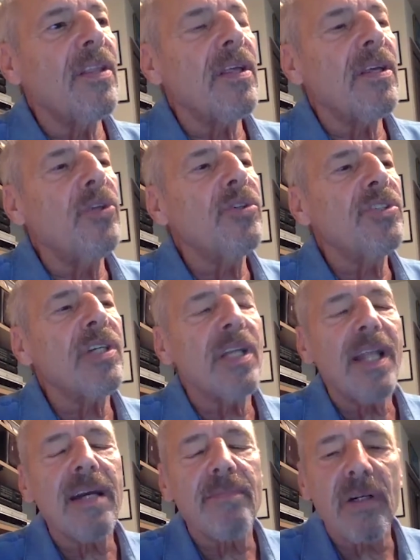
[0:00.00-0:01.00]
You see a
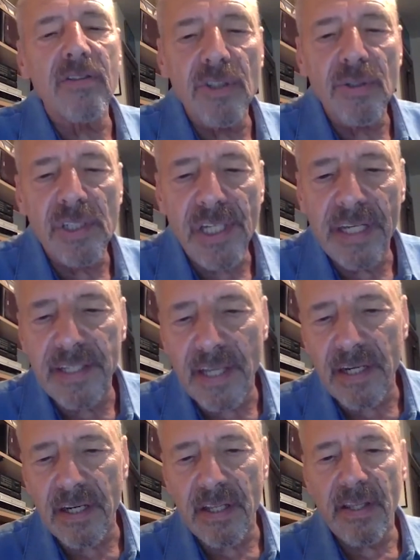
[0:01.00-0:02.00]
lot about Jewish
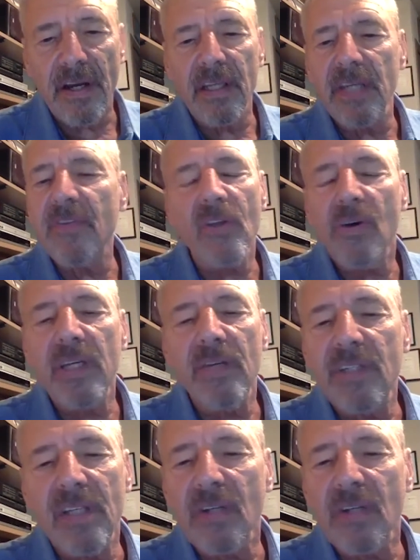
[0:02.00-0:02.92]
identity there, even though he didn't